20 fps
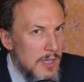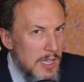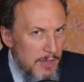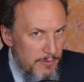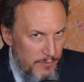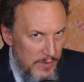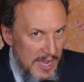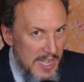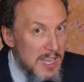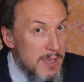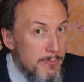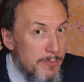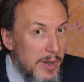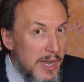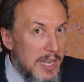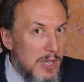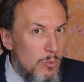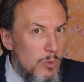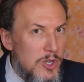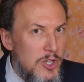If
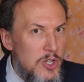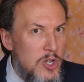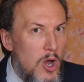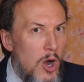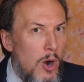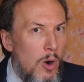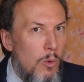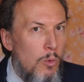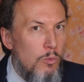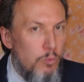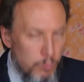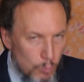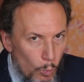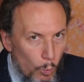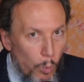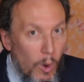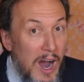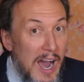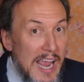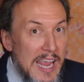anybody would know
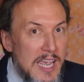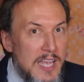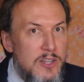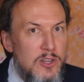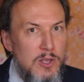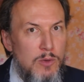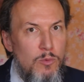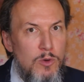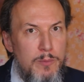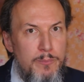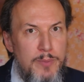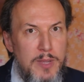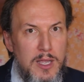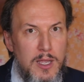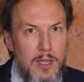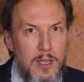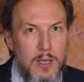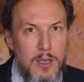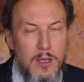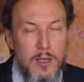Wyatt, it would
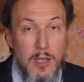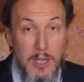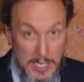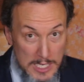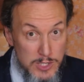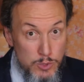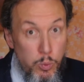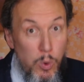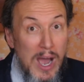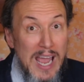be his